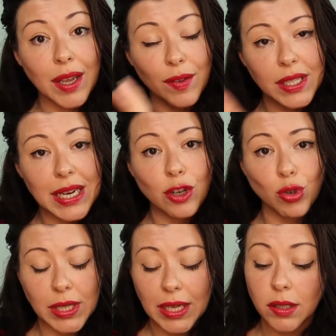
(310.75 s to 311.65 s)
If it's
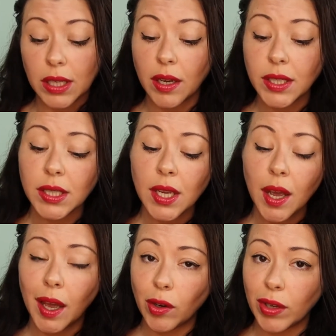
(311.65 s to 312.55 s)
natural tanzanite
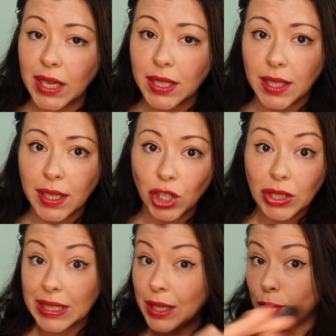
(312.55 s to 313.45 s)
and not heated, you
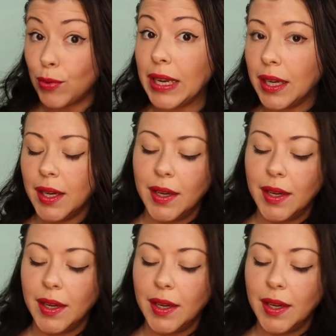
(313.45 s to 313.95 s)
can see 3